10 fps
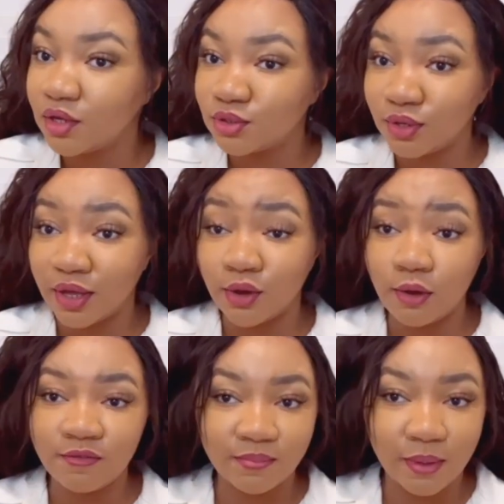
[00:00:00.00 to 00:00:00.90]
So it can
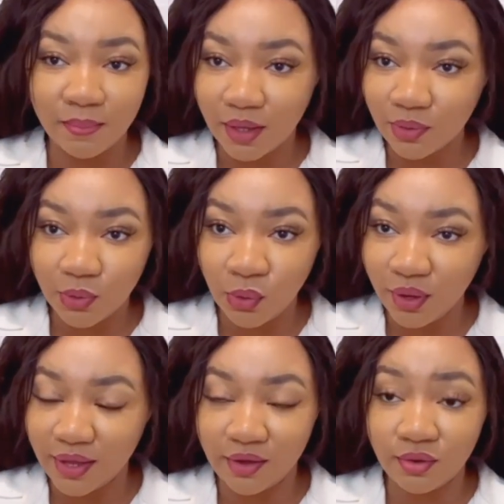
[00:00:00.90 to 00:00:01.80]
come from a
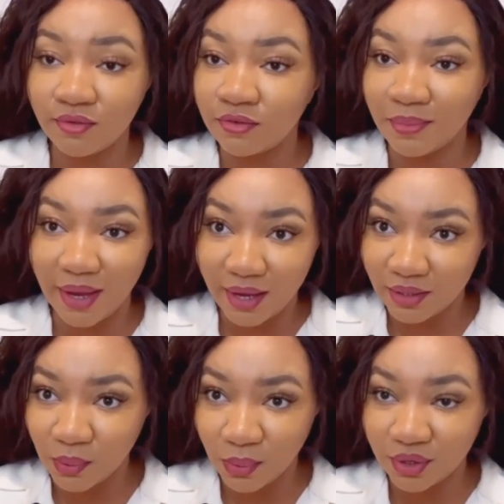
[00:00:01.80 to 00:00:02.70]
mentor, it can come from
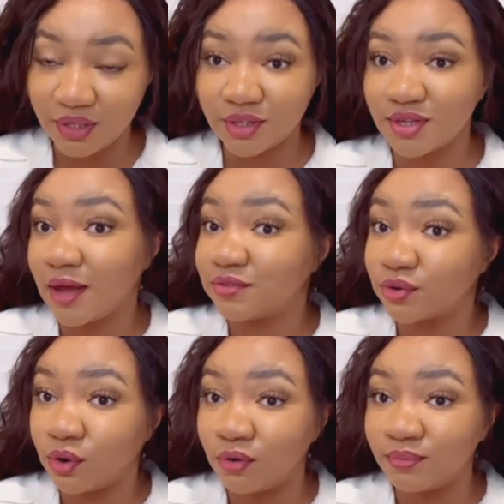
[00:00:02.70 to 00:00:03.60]
anyone, it doesn't have
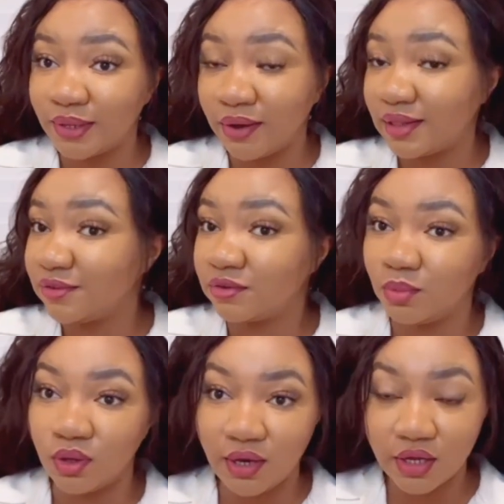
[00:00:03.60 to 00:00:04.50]
to come directly
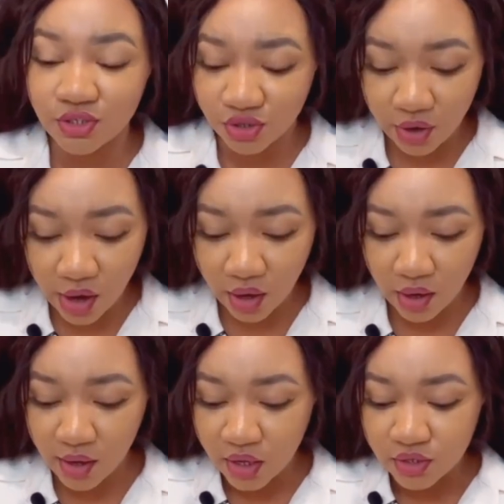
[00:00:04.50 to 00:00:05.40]
from your
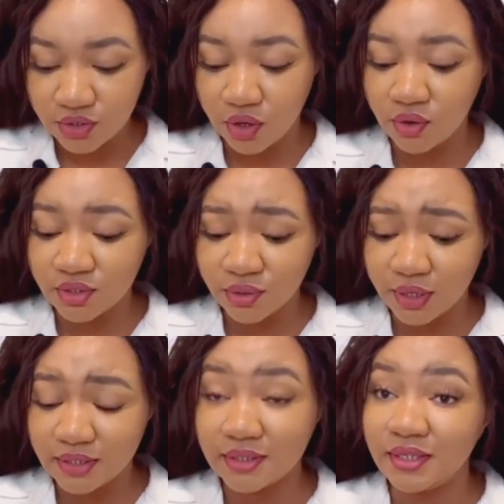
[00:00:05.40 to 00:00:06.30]
lecturer. So you're also
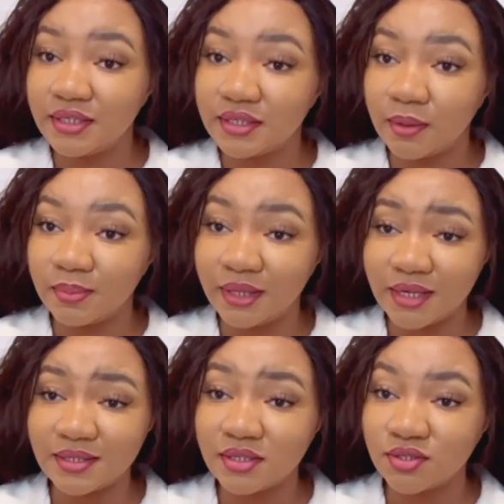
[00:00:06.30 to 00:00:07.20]
going to need
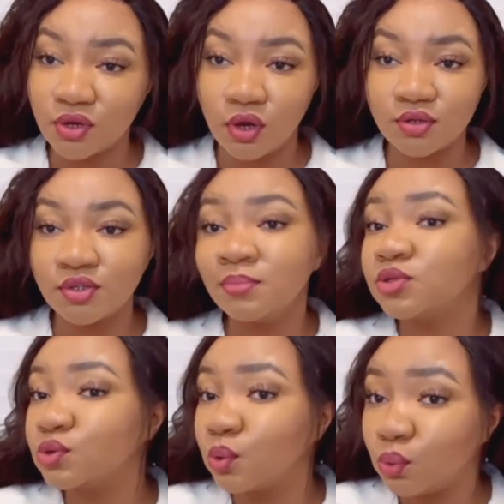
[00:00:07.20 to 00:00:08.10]
testing scores. Some
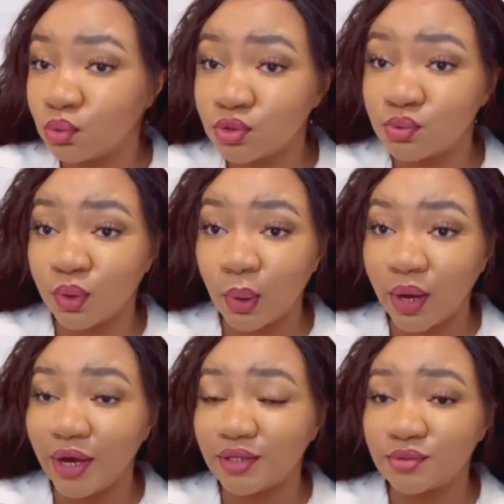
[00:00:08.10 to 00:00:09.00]
schools
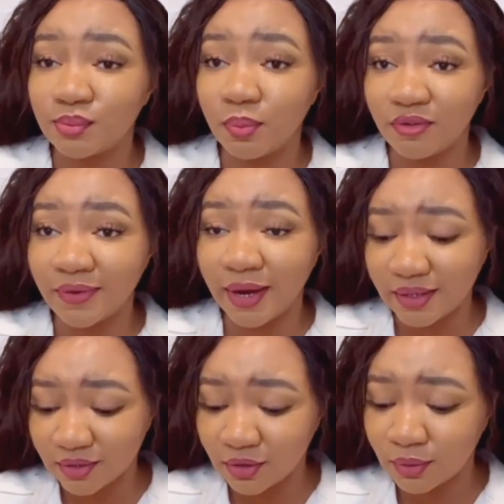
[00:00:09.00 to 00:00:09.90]
require you to
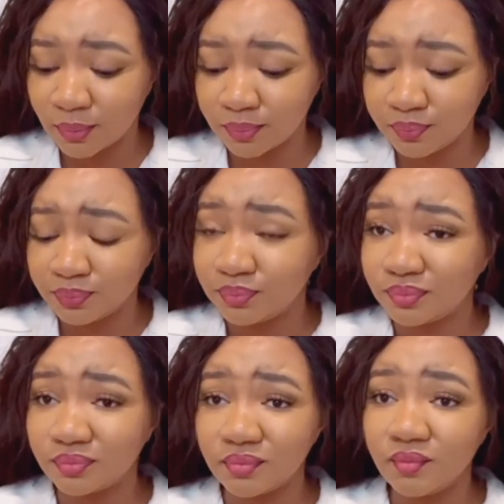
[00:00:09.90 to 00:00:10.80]
provide
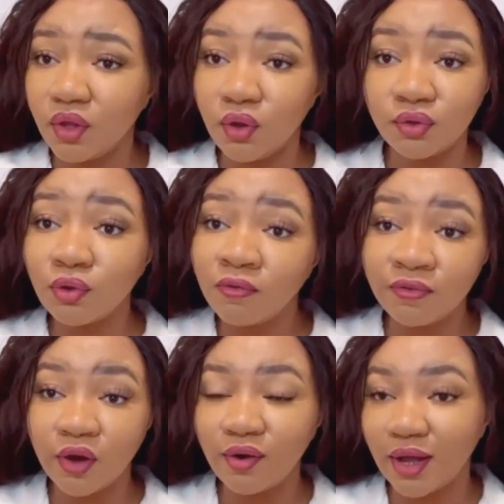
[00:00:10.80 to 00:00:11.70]

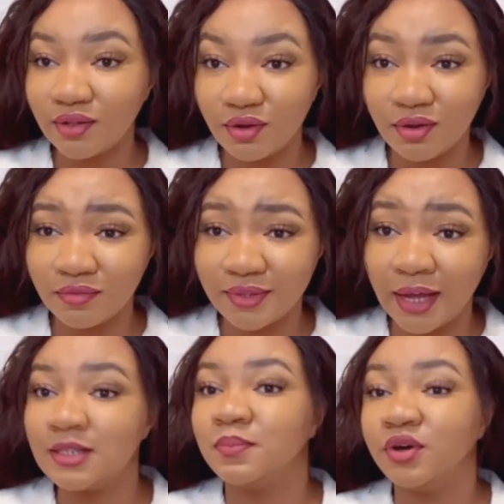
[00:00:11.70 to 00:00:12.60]
TOEFL and all of
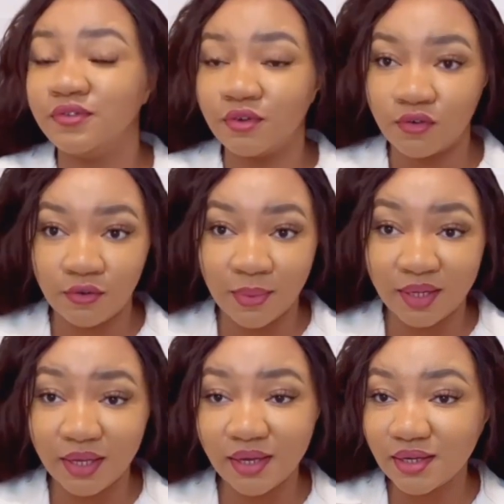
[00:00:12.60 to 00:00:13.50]
that, but if you're from
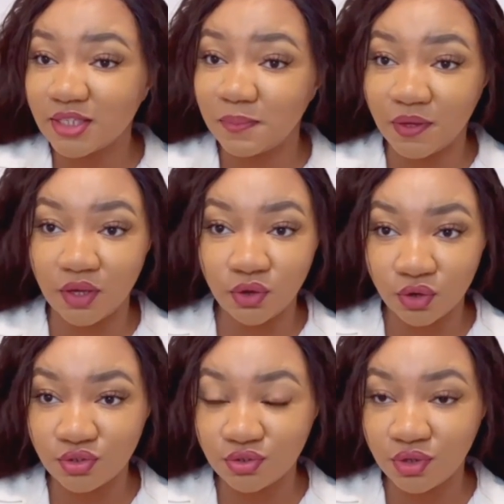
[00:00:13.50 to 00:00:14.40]
an English speaking
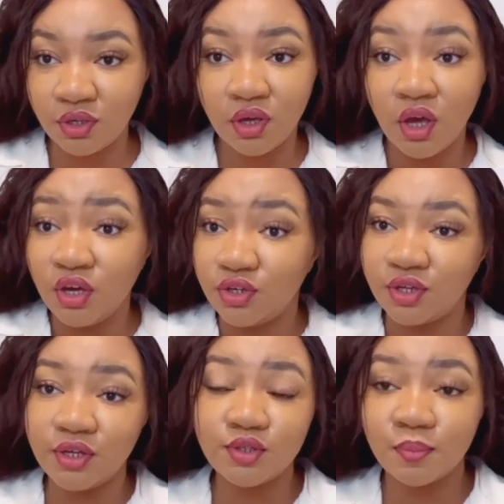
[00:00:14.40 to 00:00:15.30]
country, you
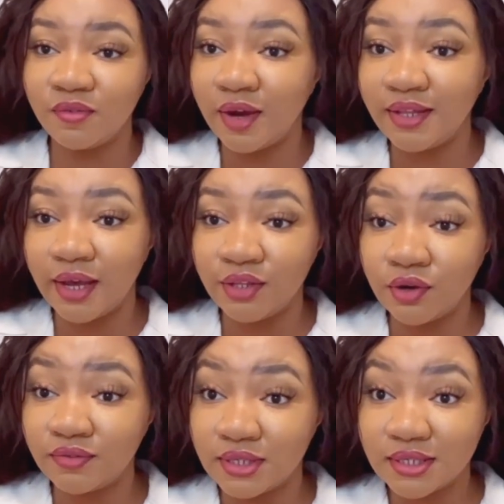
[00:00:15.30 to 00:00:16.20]
don't need to provide any
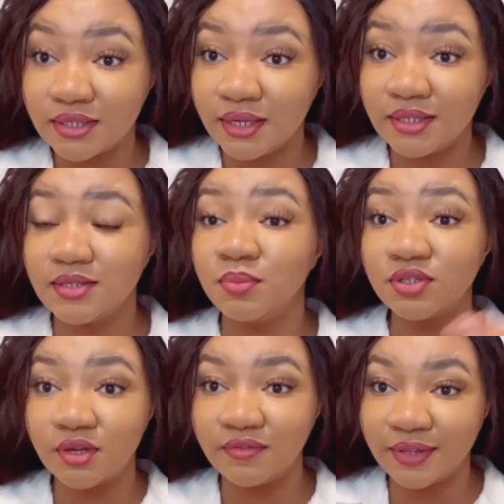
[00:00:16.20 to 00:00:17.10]
of these things.
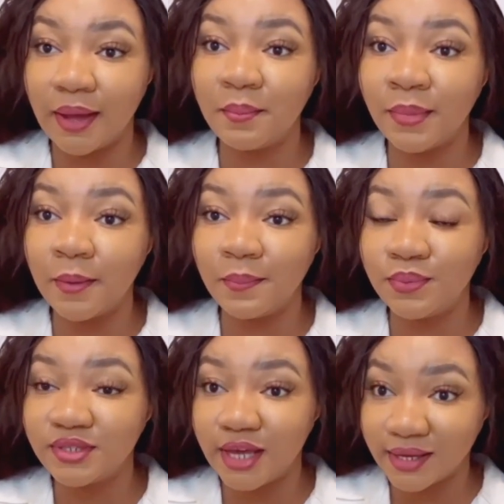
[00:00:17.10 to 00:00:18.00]
Most of them might
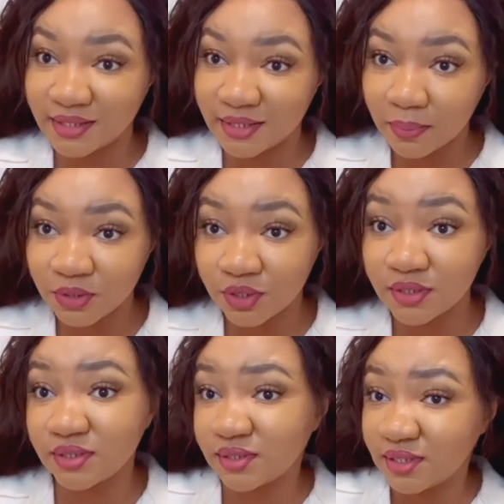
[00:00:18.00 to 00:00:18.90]
put
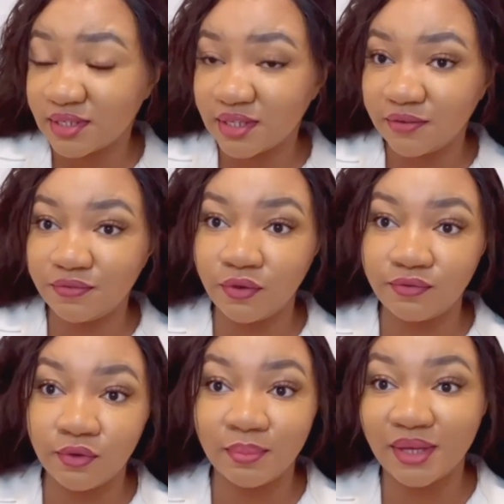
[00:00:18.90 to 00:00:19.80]
exceptions to this if you're
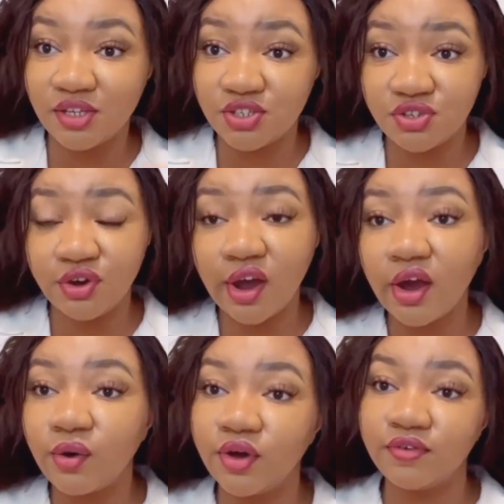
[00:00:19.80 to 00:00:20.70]
from
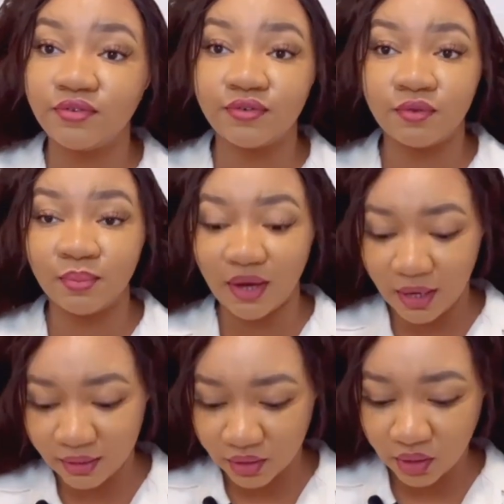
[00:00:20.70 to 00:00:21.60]
Nigeria or if you're from
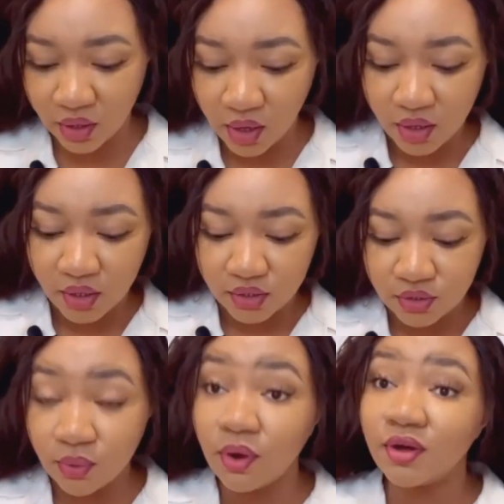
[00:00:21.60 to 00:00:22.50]
Ghana.
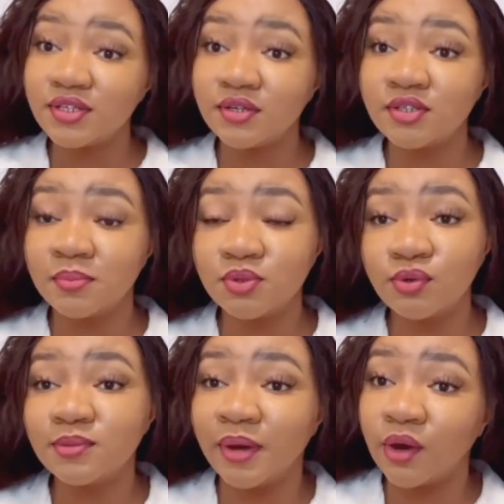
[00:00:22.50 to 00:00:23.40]
So also some
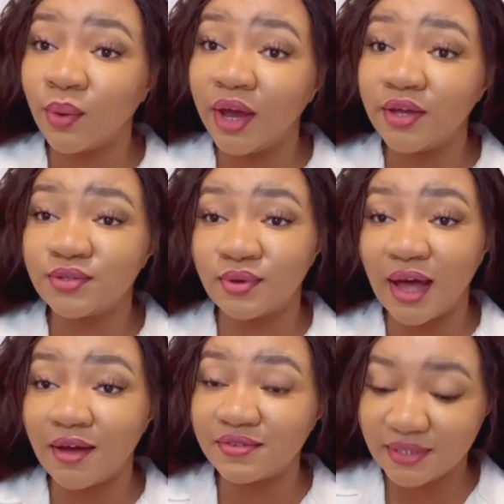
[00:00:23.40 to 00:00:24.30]
schools might require you to
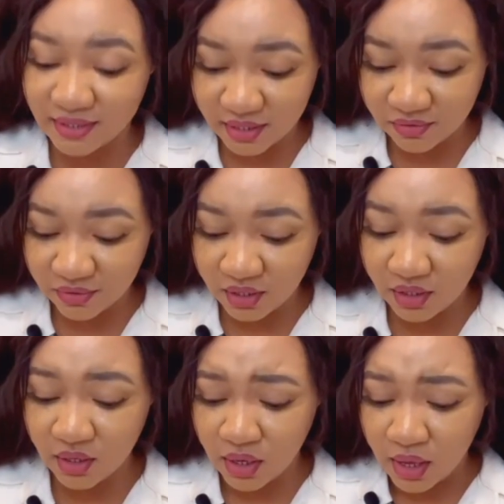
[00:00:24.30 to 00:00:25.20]
have
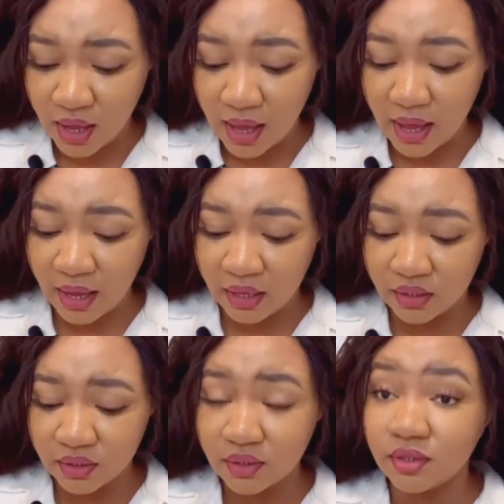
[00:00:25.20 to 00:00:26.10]
CV,
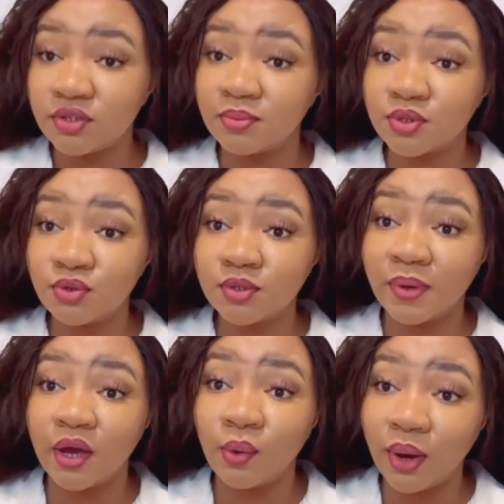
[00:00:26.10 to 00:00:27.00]
and some schools
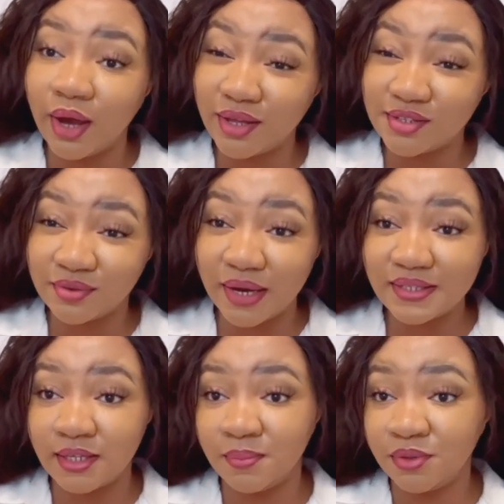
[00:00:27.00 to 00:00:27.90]
might require you to write
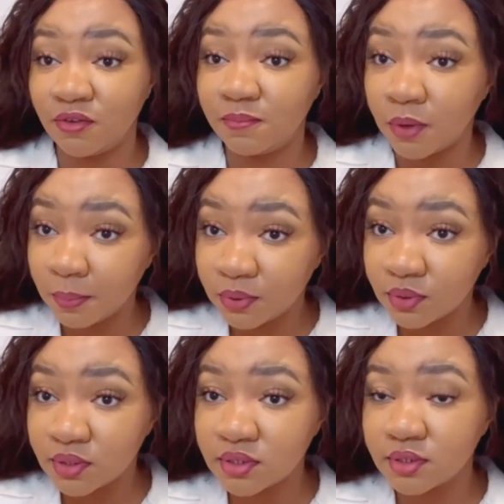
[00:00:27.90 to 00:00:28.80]
statement of
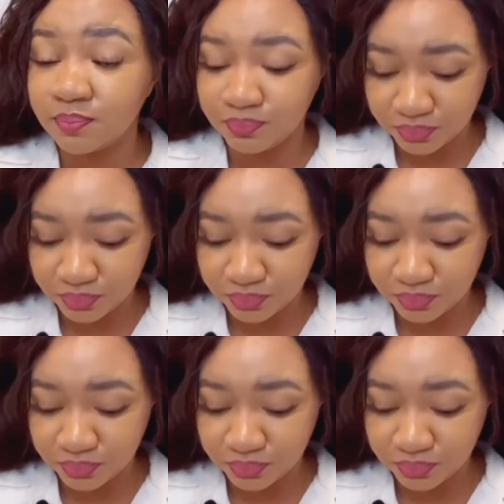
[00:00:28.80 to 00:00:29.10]
purpose.